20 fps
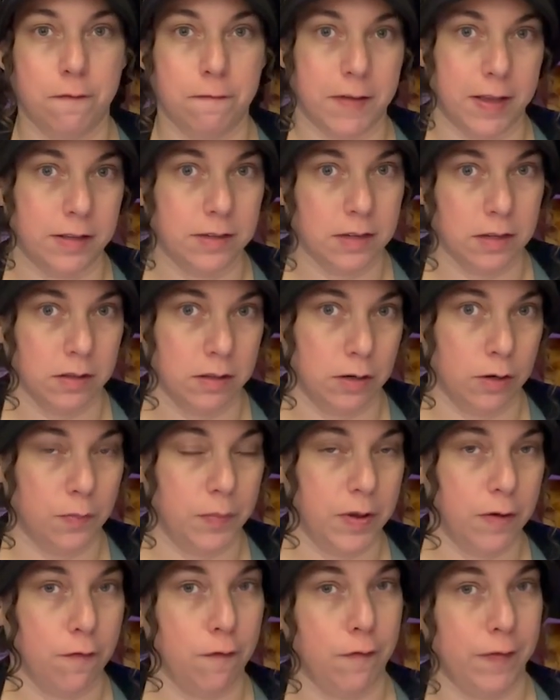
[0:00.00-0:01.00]
felt a little
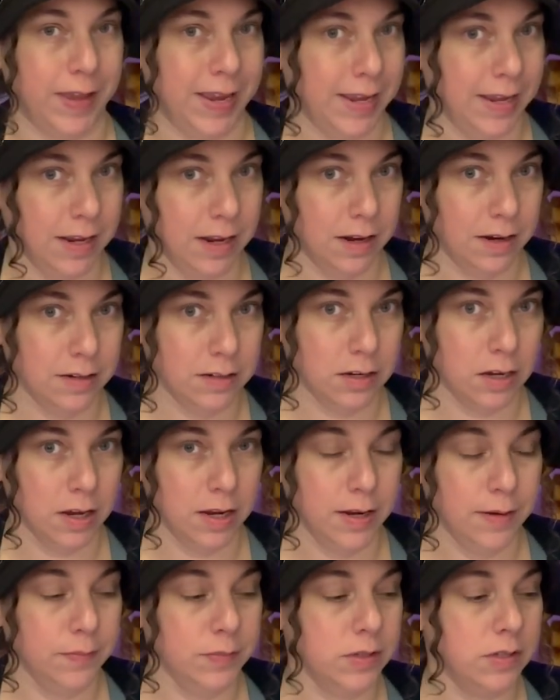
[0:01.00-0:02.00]
bit flaky at
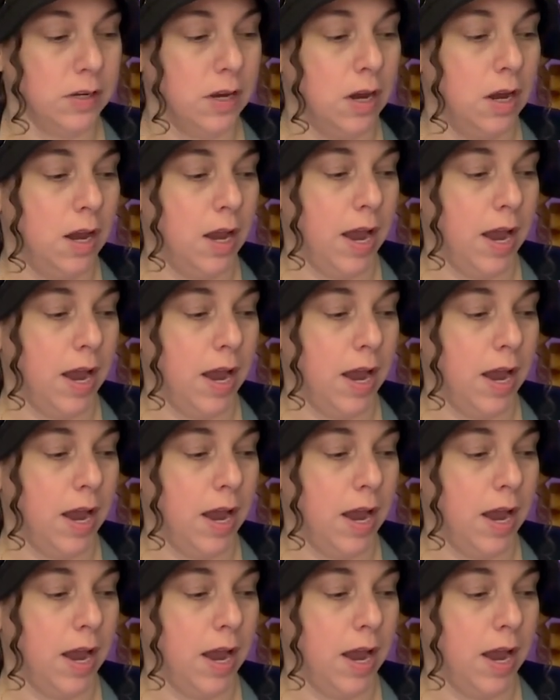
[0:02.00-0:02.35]
times,